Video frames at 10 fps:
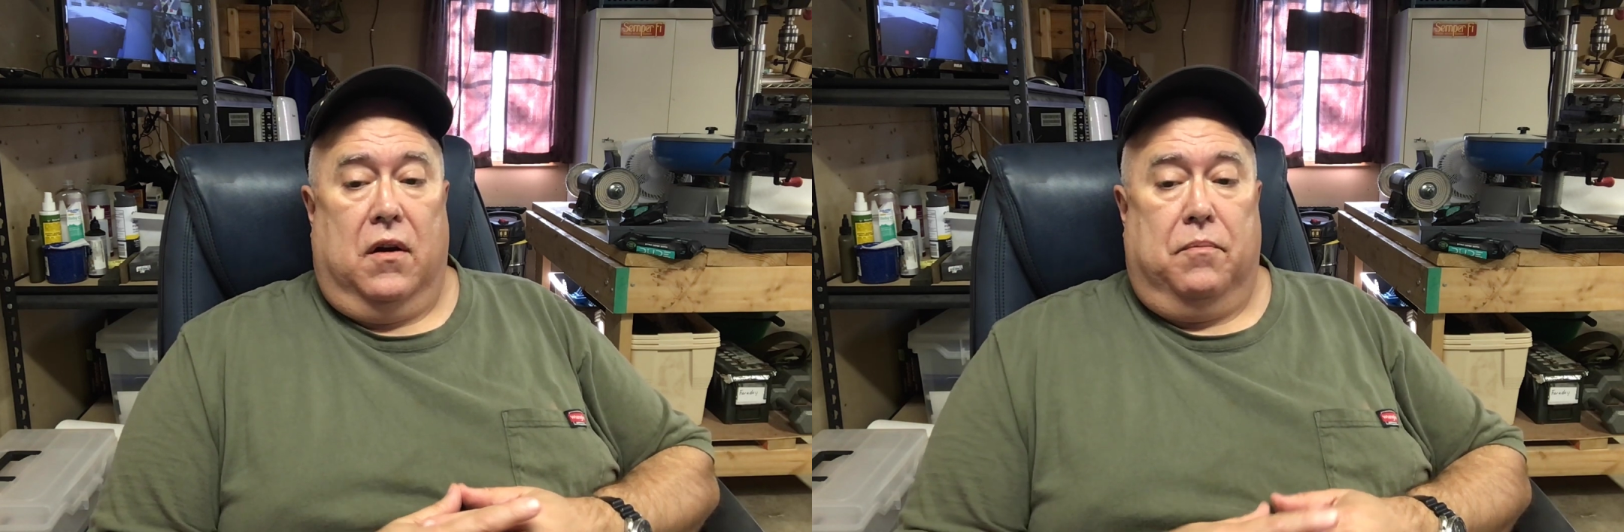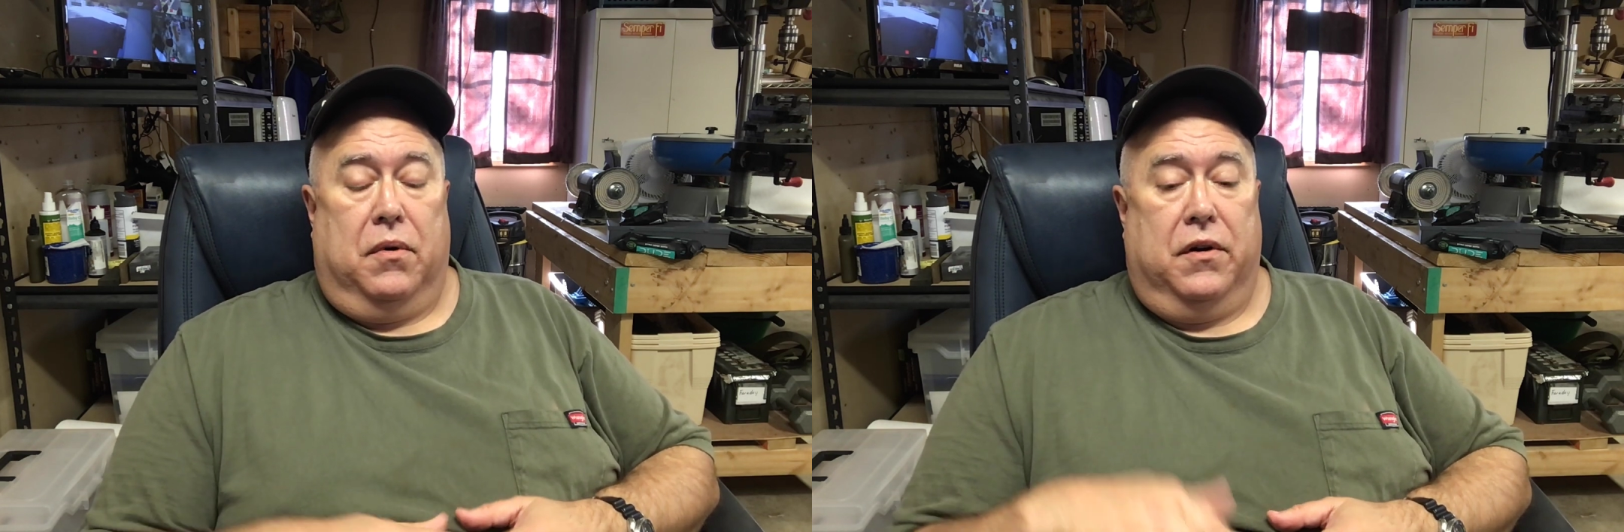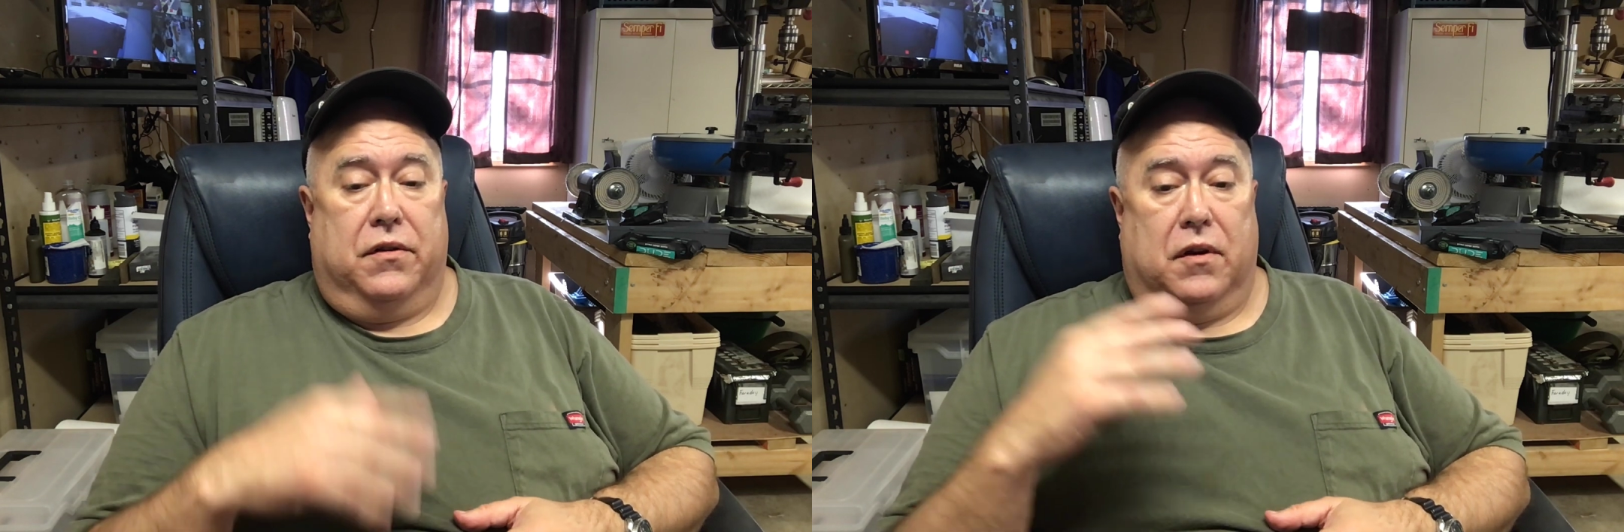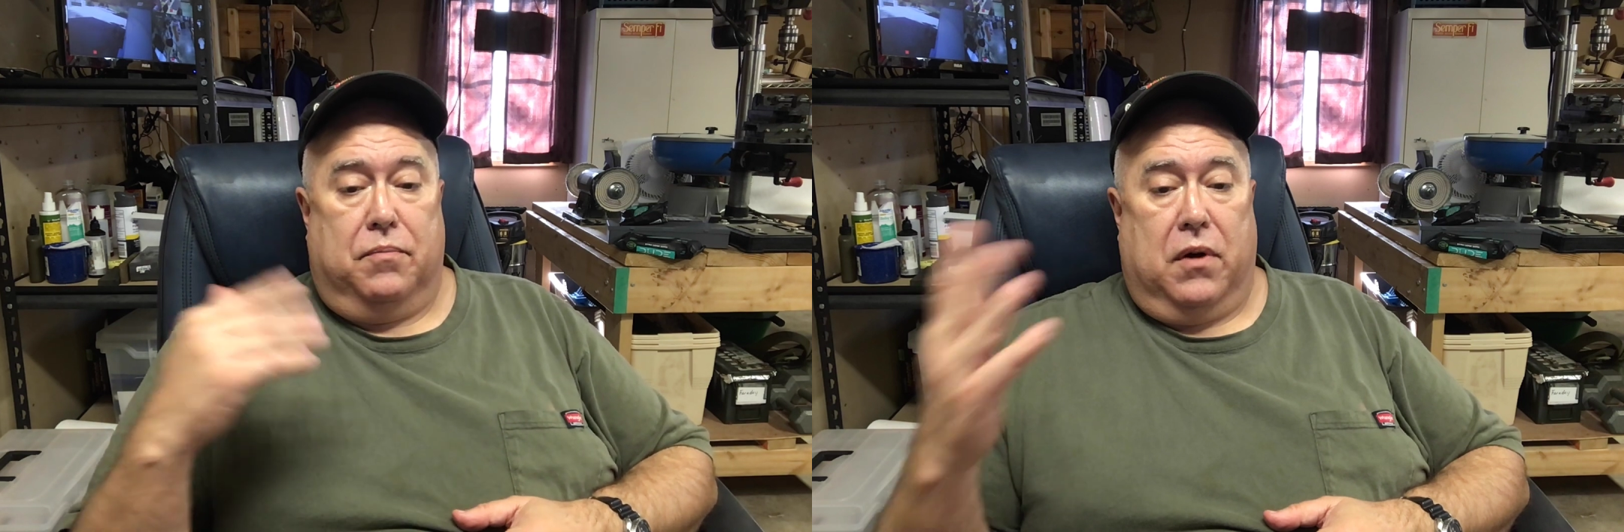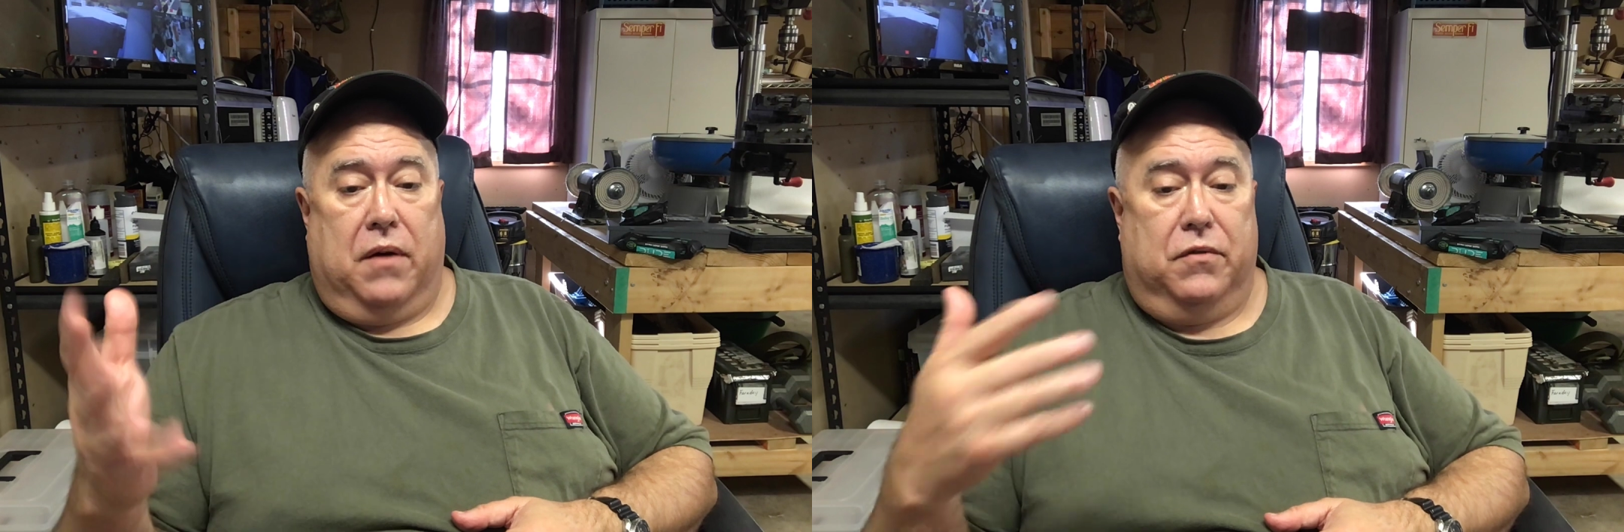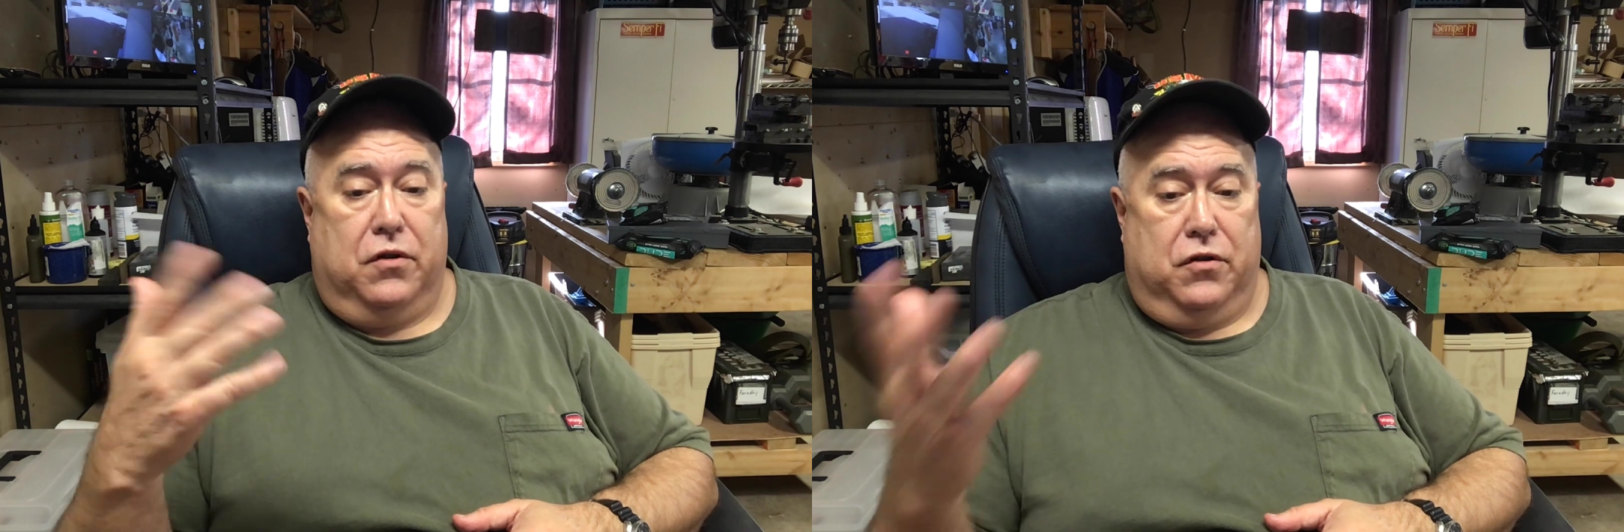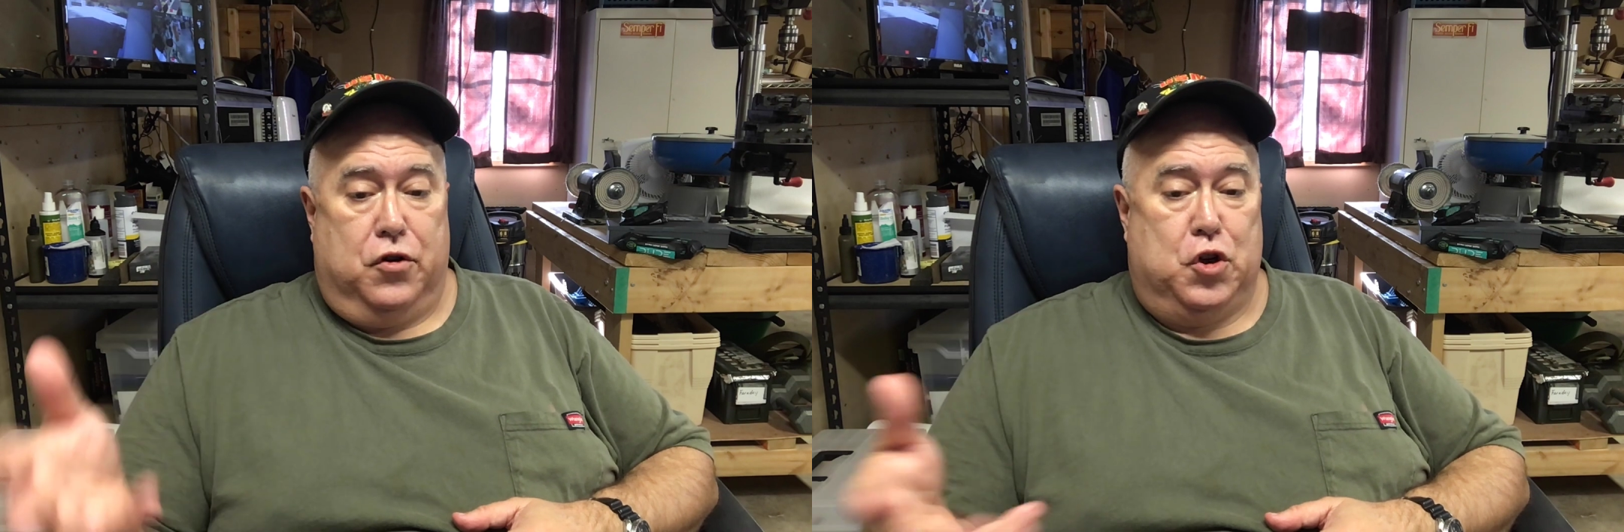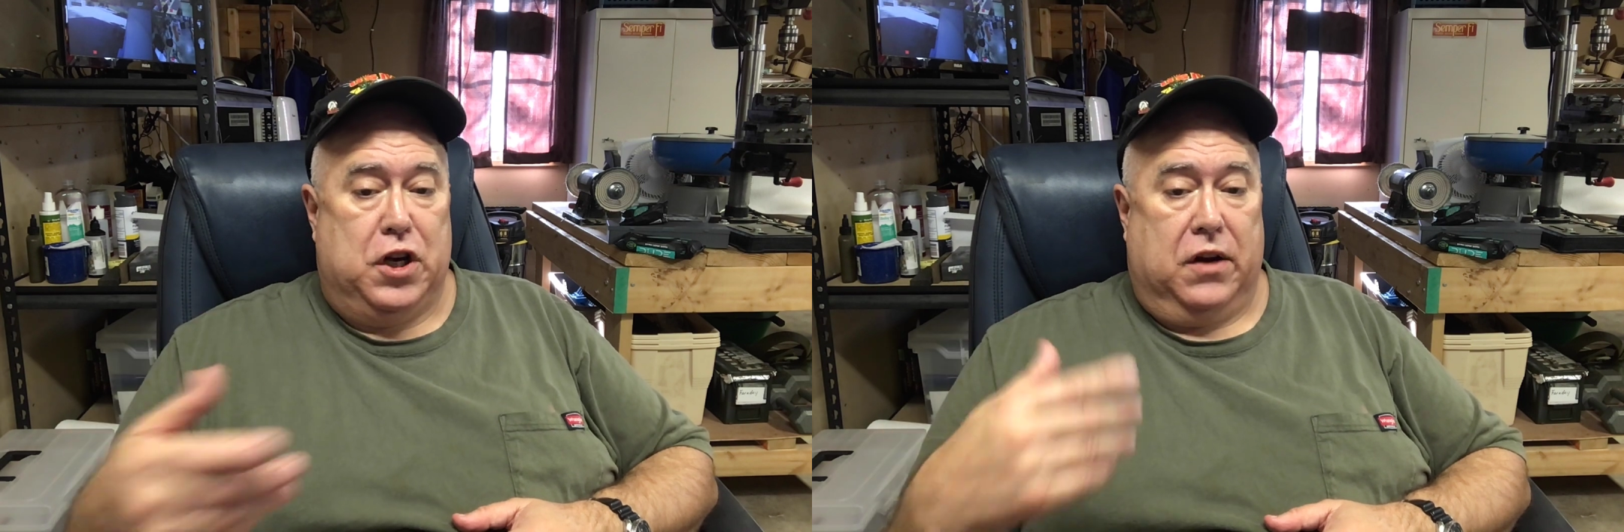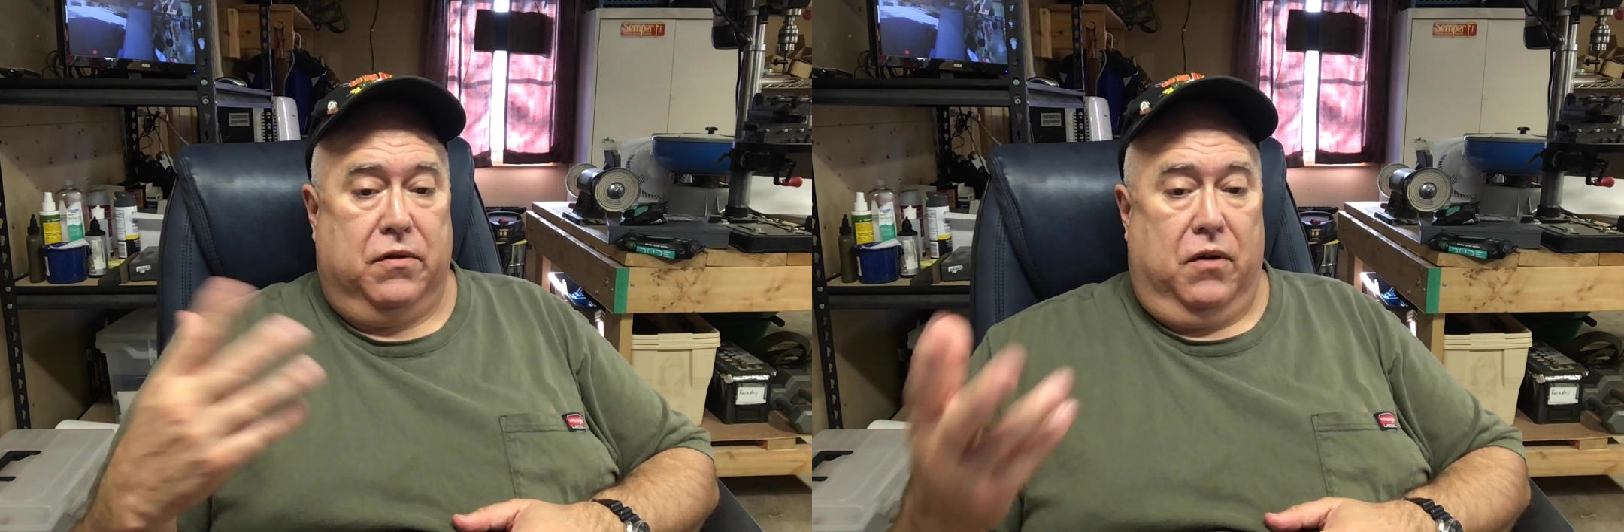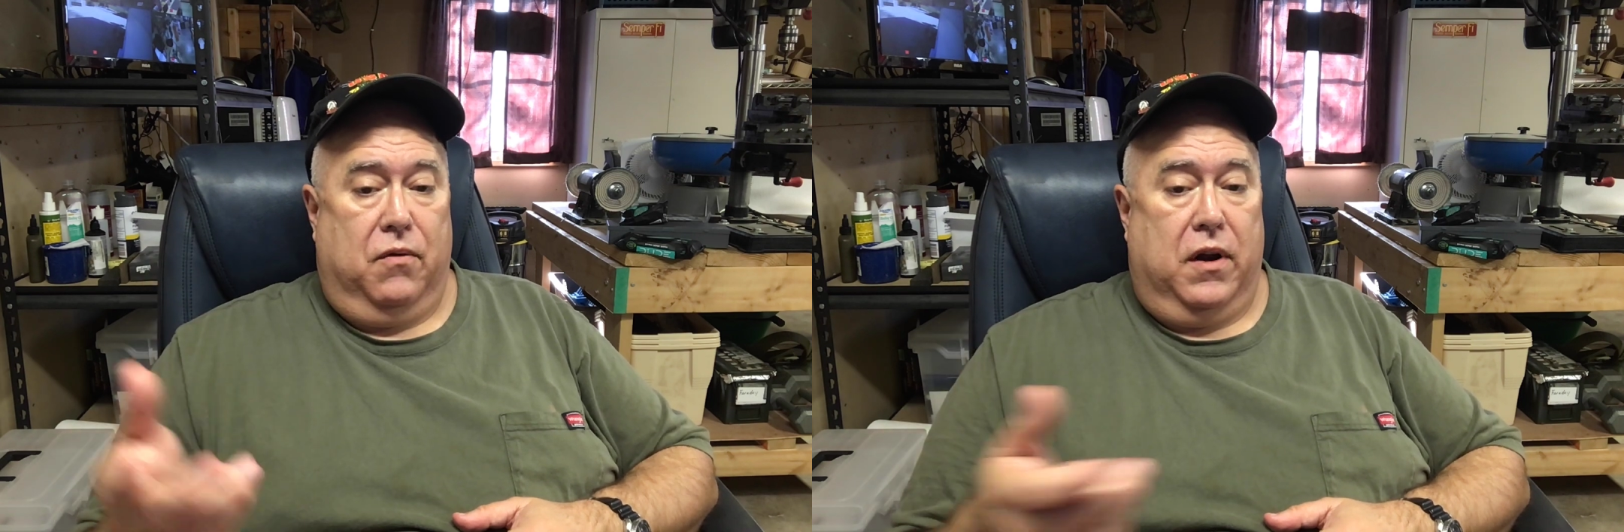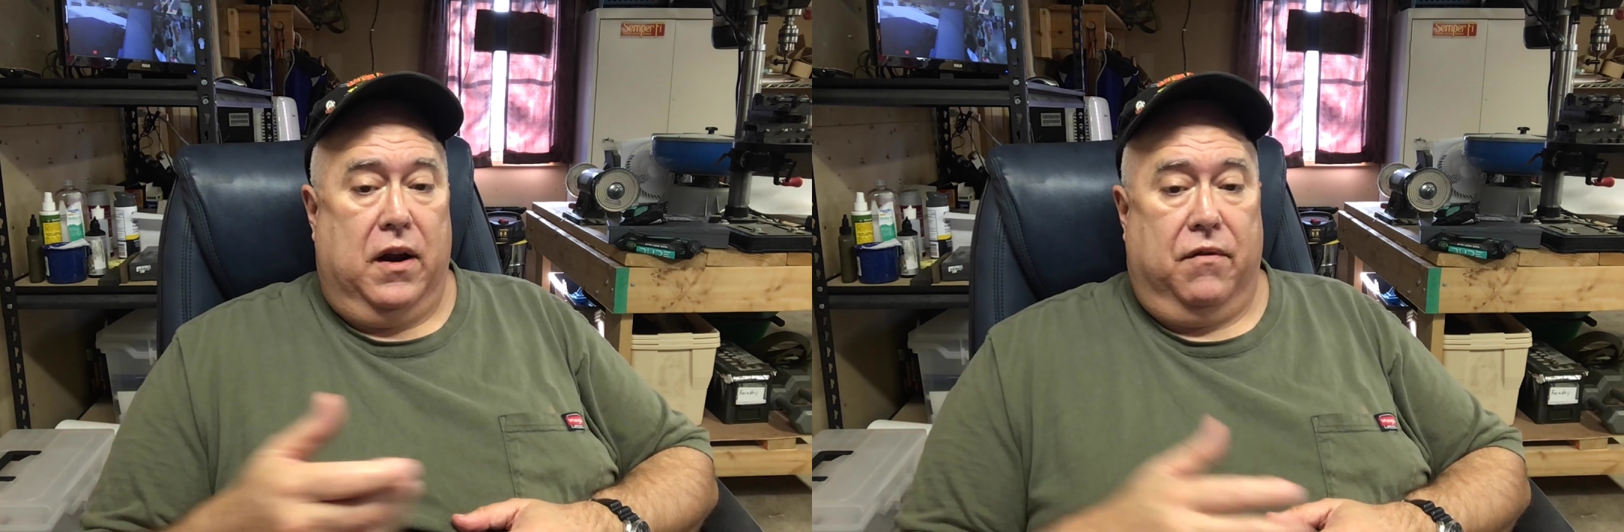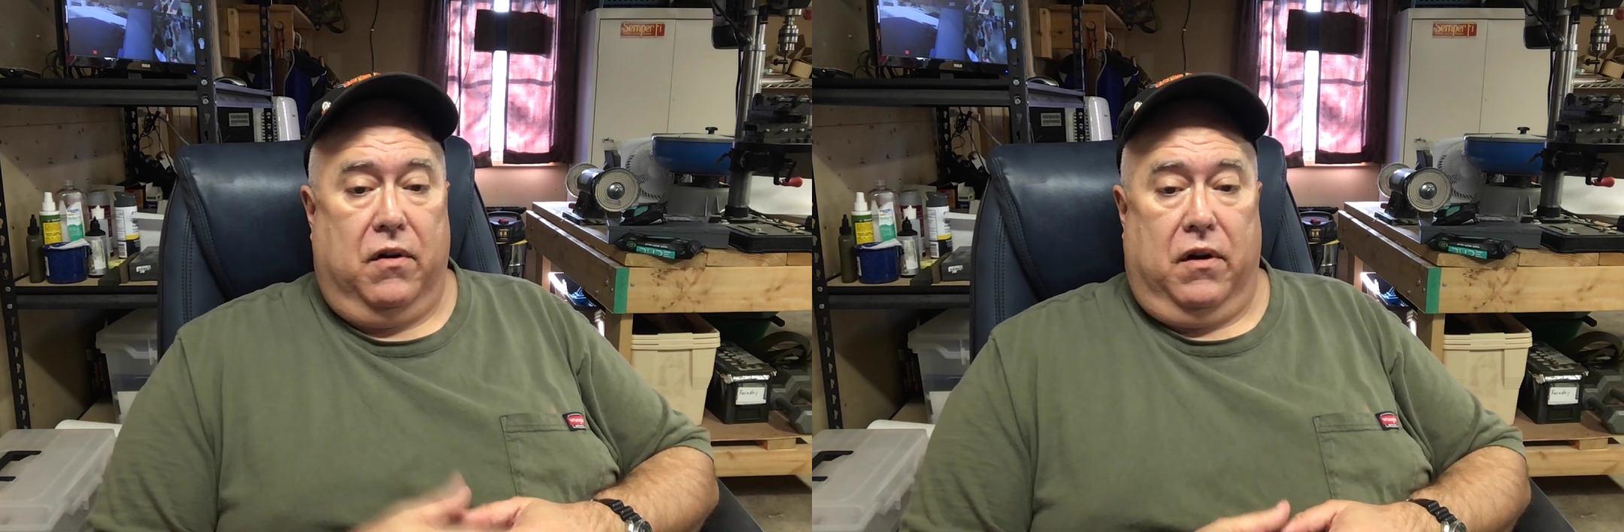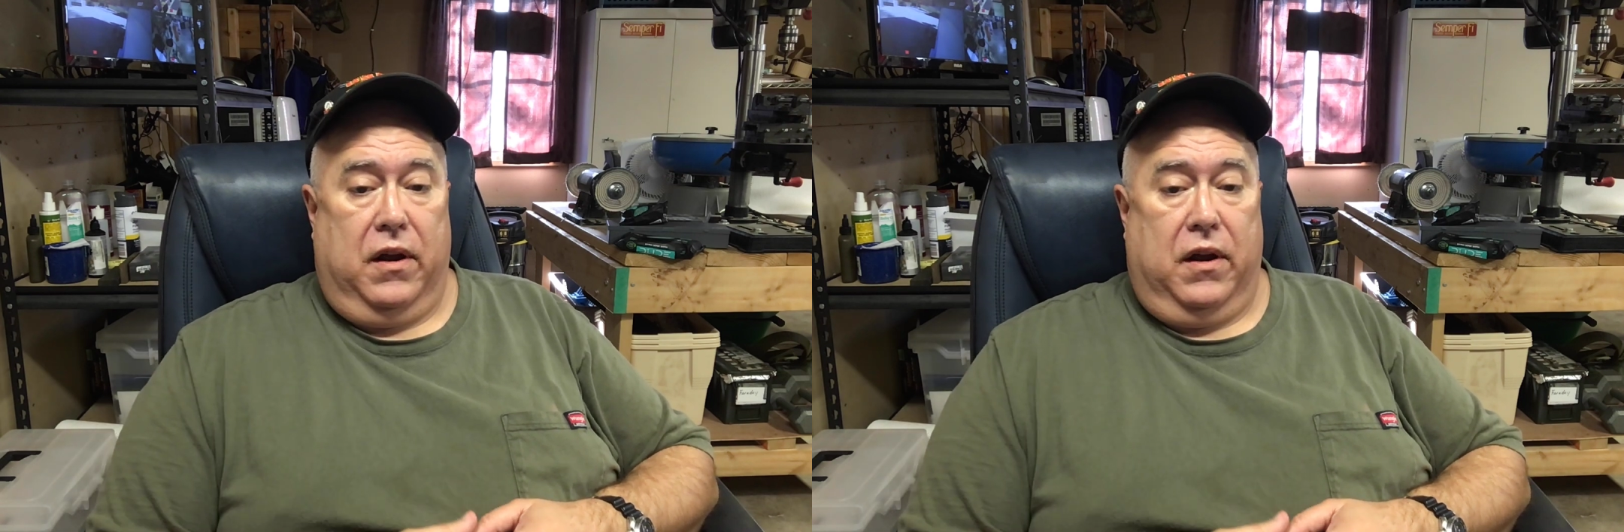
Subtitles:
ballistic problem, trajectory, or whatever,